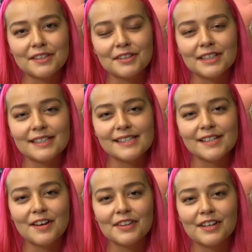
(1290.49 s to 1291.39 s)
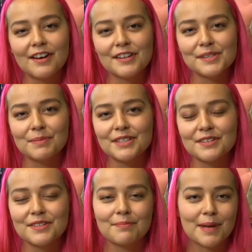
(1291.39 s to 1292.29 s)
you can see all the awesome
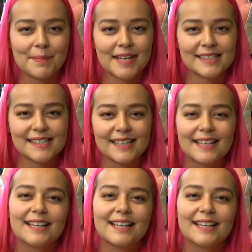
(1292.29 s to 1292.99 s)
pictures of my pets.